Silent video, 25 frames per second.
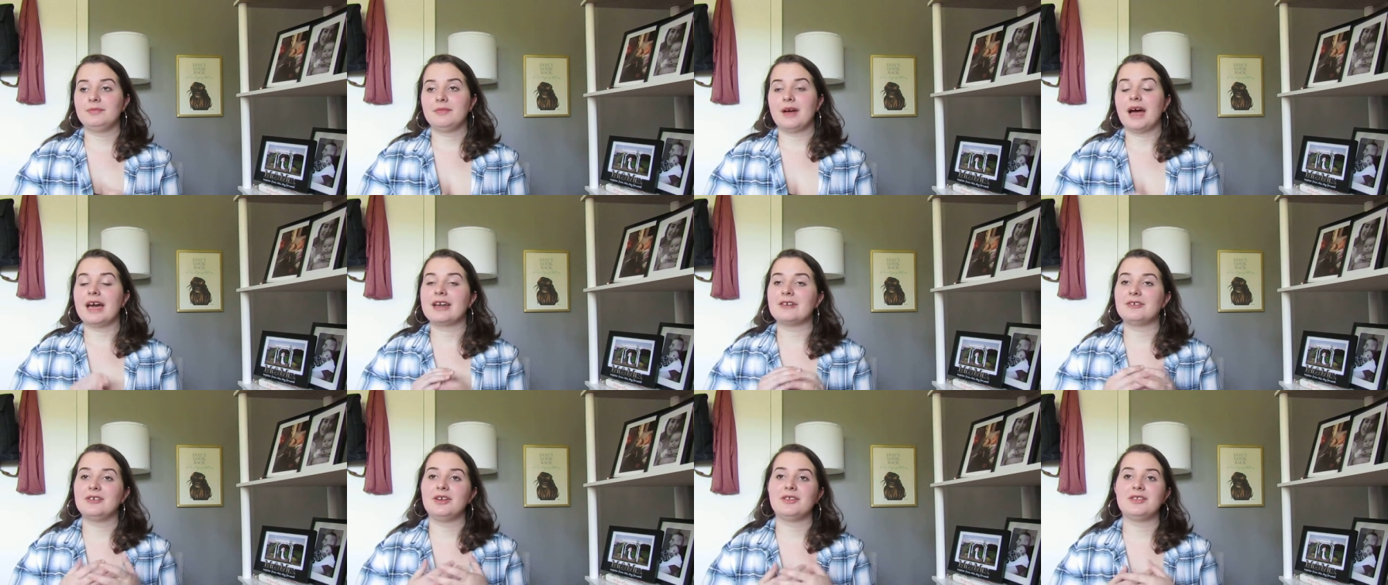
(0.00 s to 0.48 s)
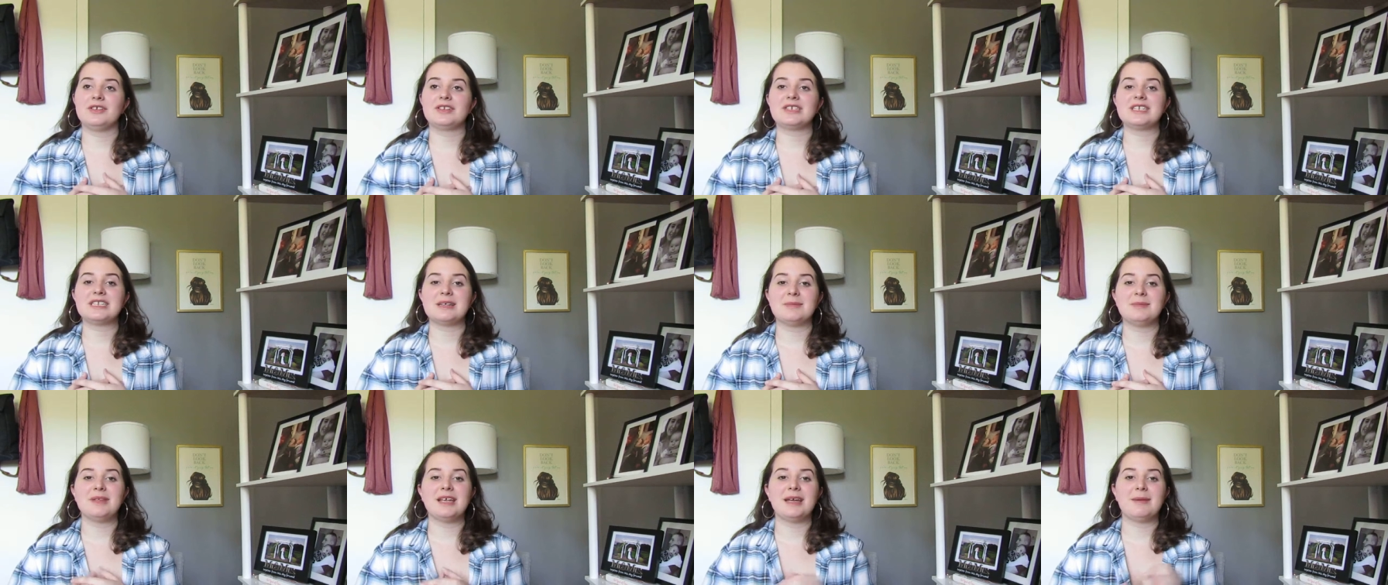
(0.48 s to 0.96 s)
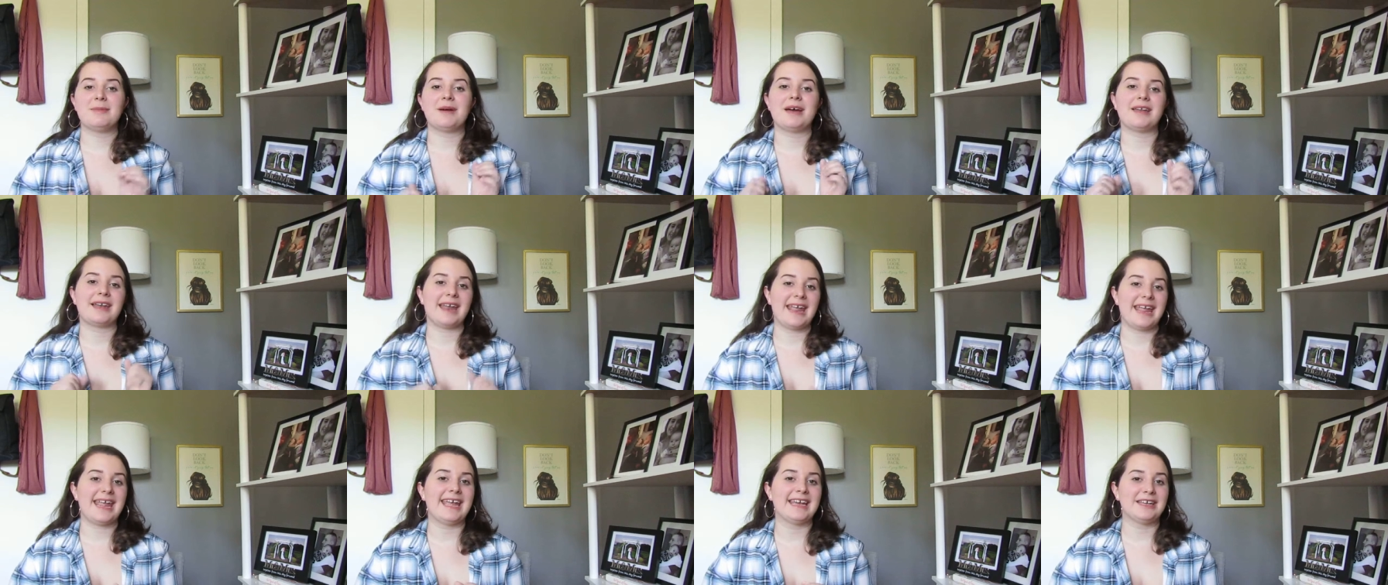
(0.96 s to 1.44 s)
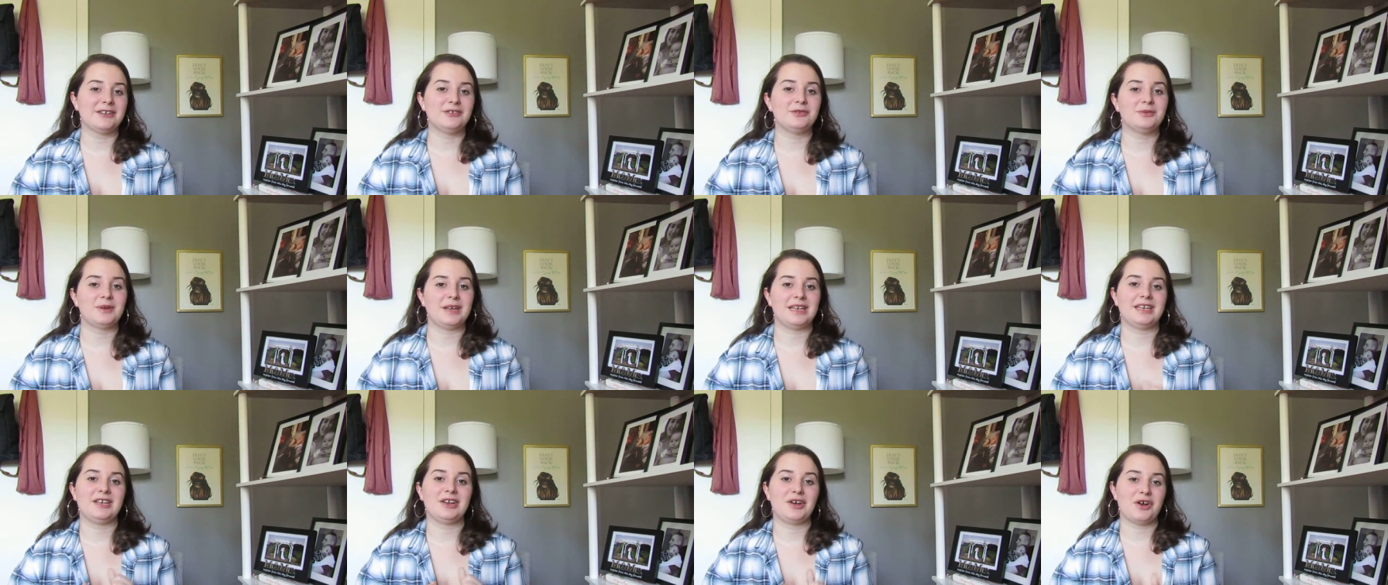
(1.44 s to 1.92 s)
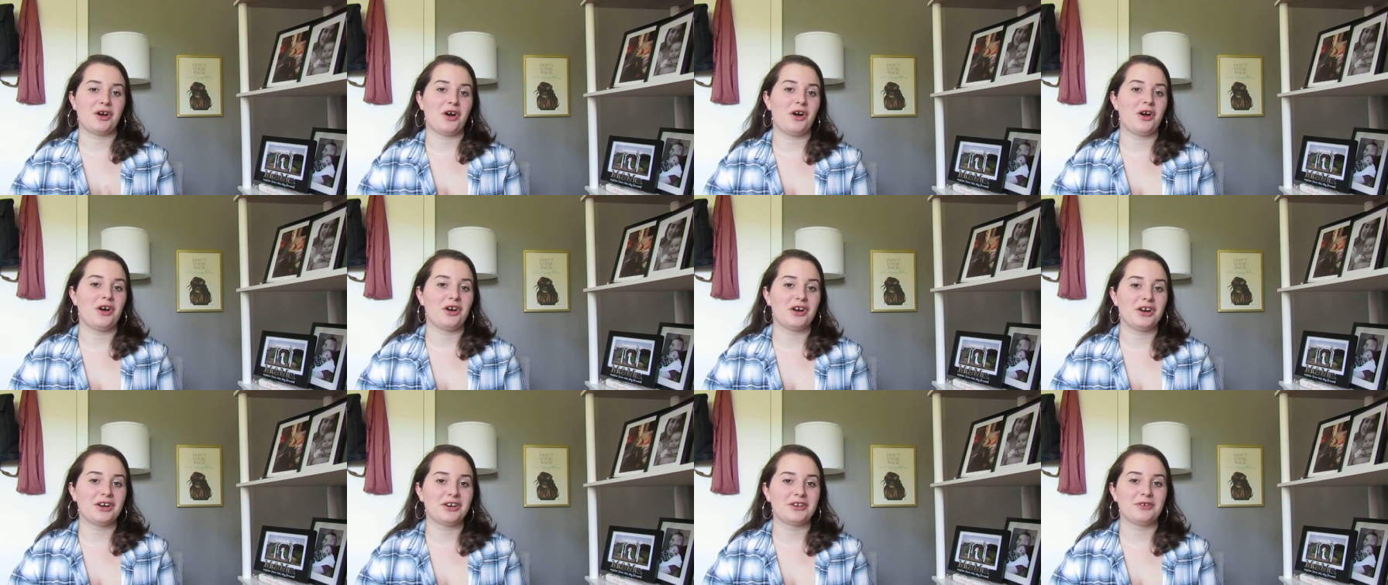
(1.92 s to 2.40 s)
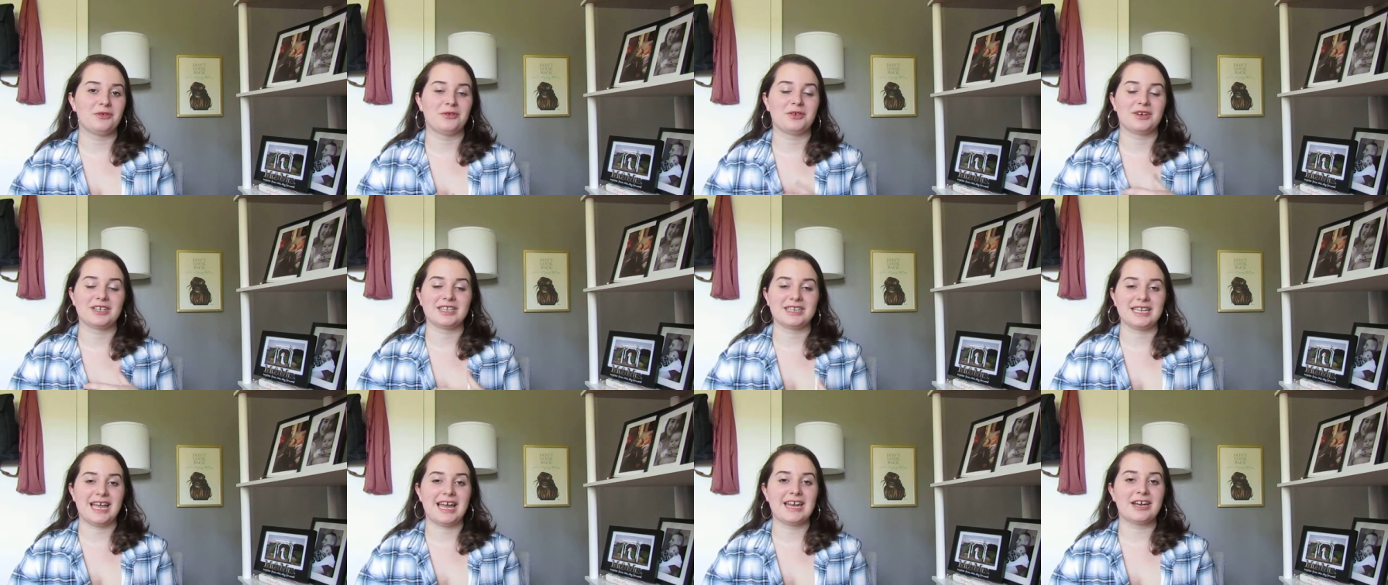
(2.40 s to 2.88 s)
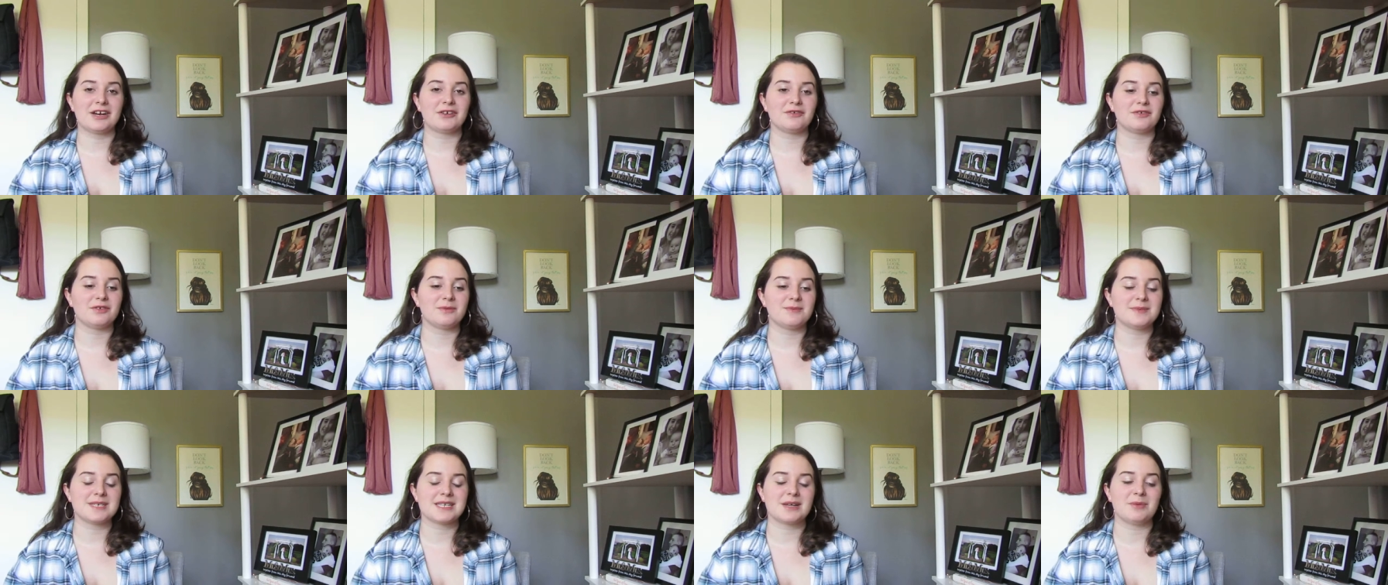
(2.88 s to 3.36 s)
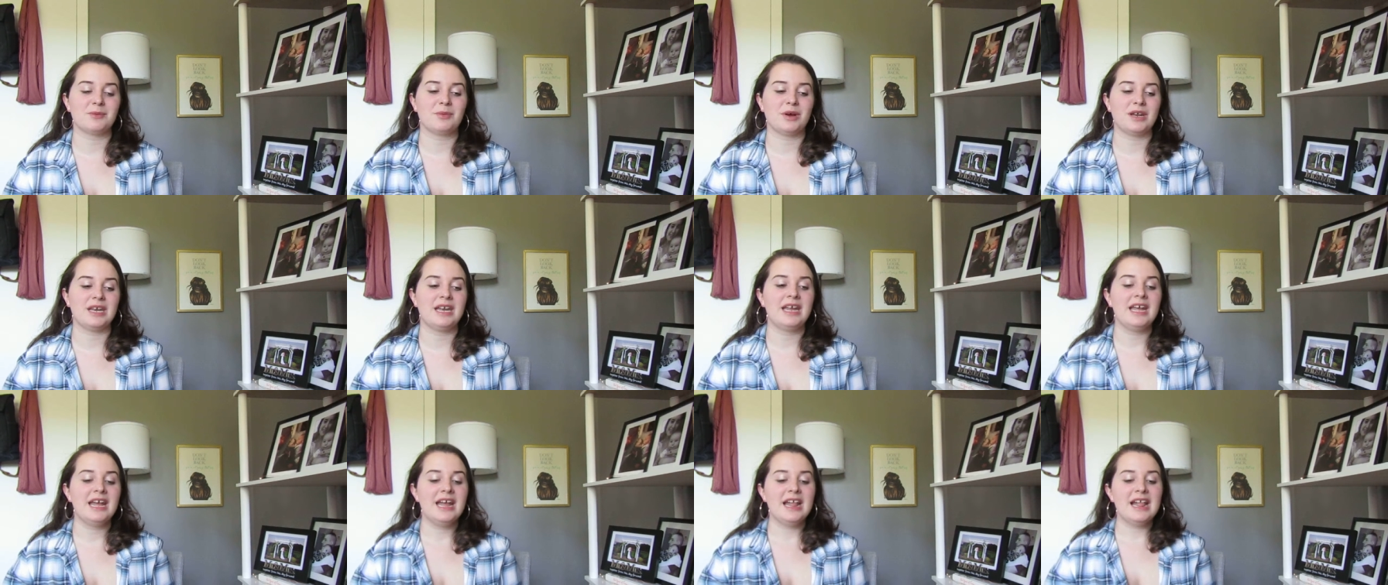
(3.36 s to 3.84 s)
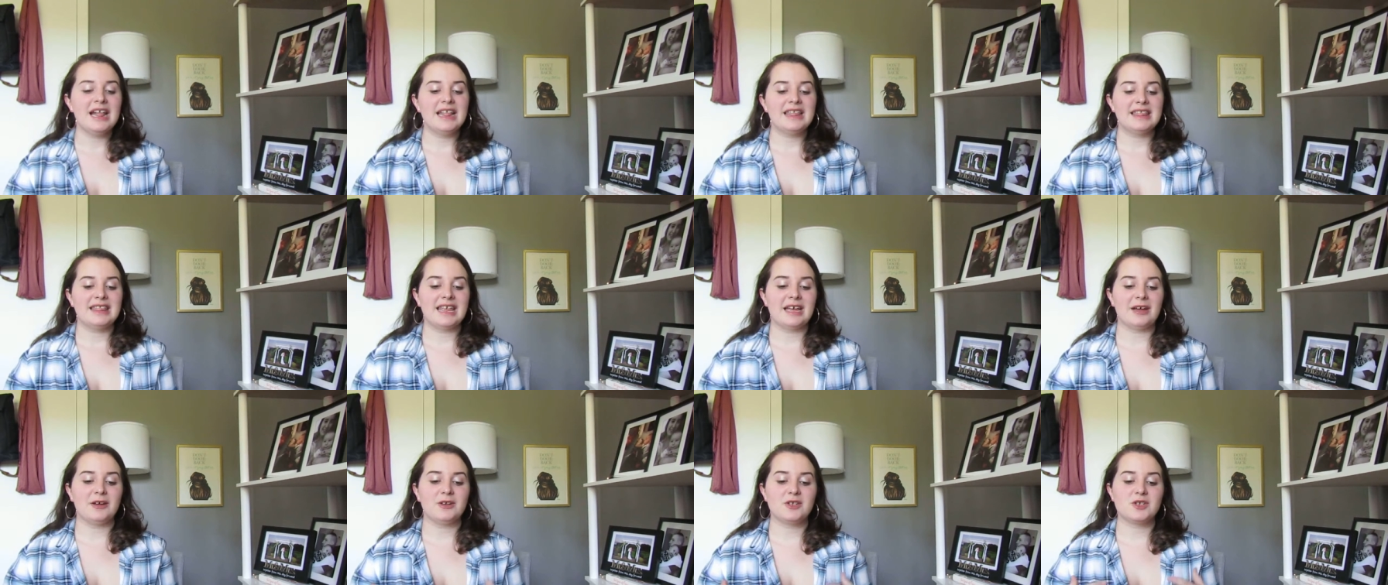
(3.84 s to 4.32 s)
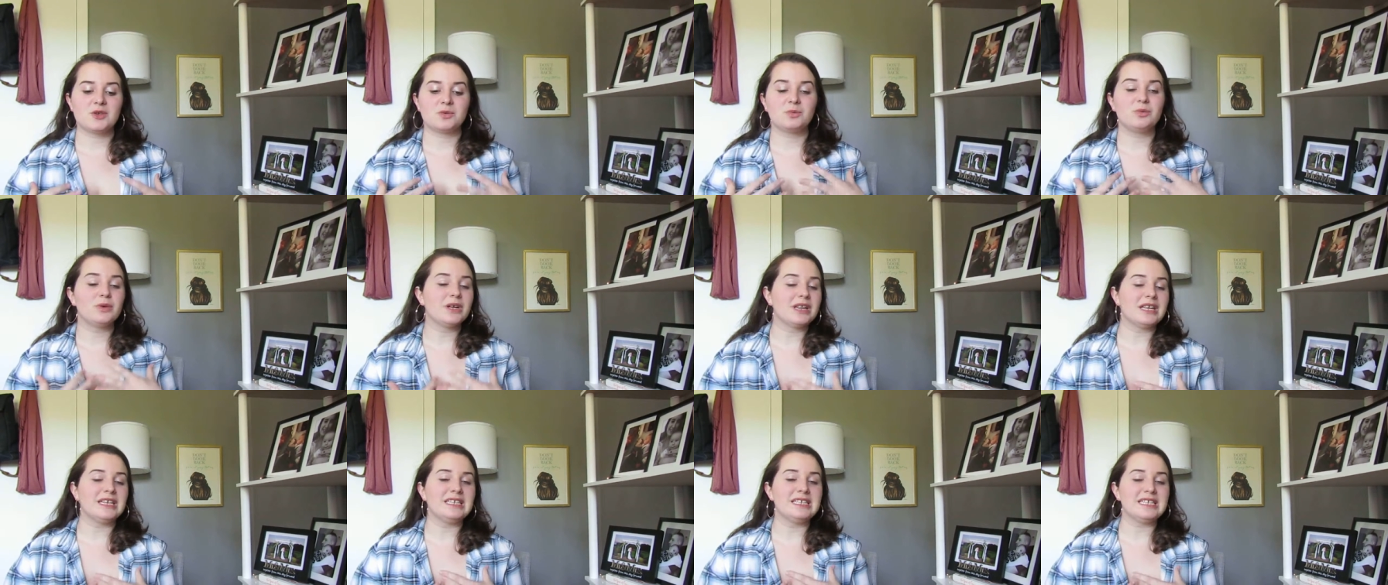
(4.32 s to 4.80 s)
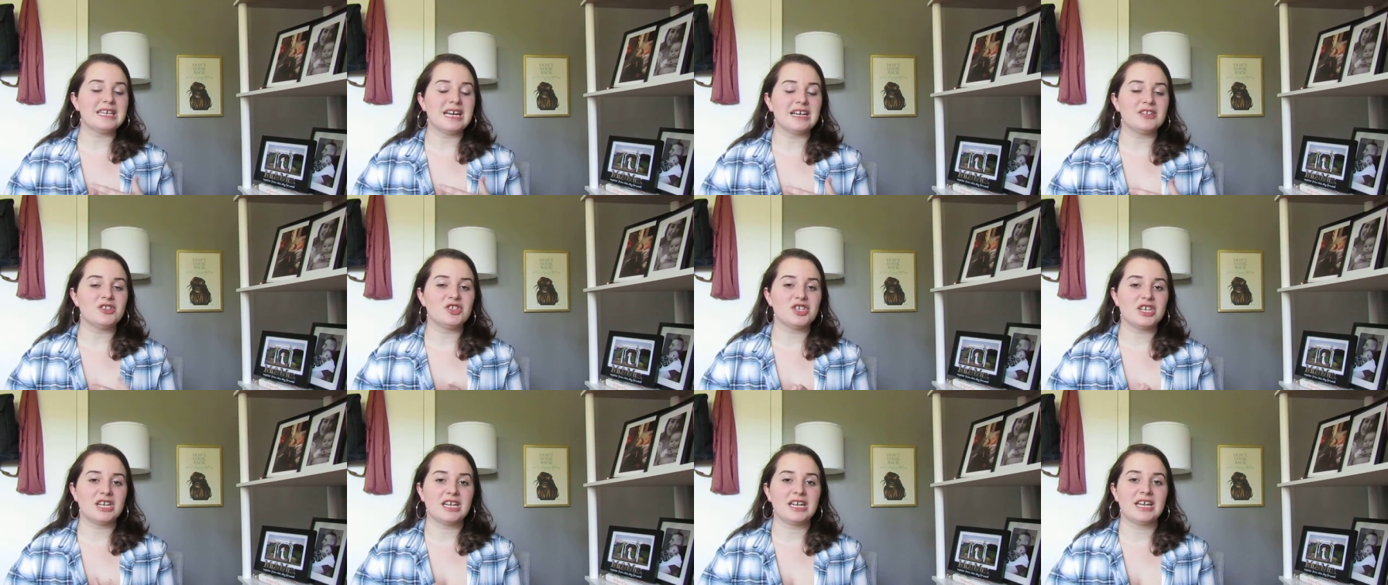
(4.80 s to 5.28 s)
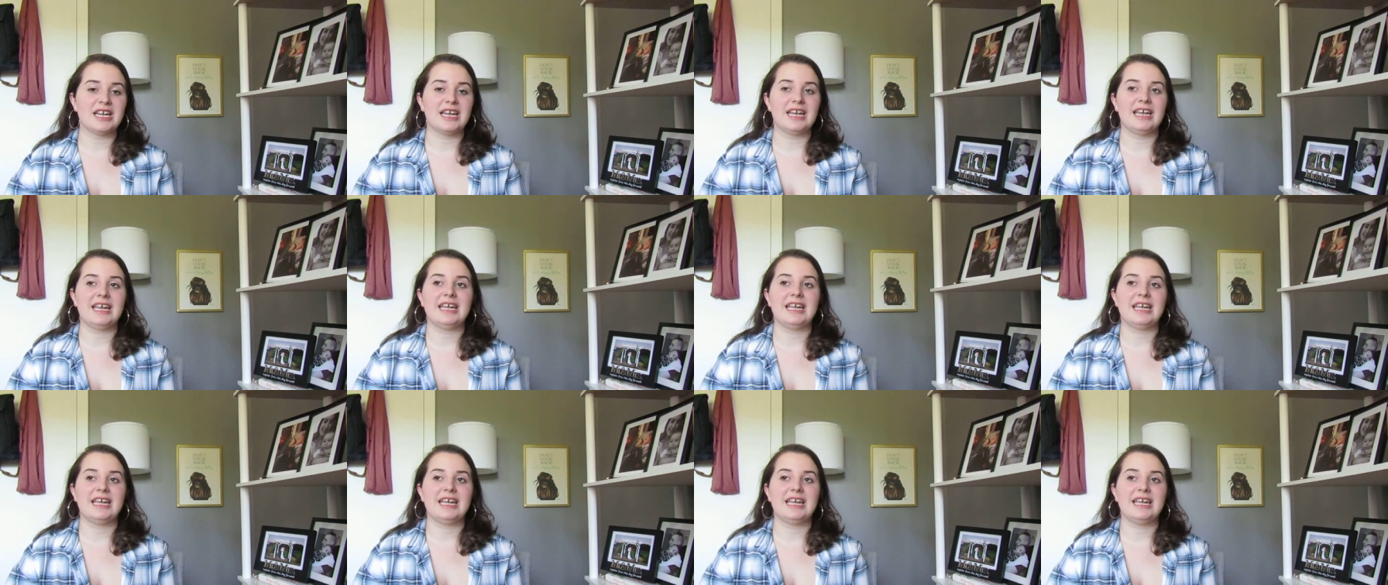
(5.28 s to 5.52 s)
I don't know, there's something about a handwritten card or letter from someone that is really touching.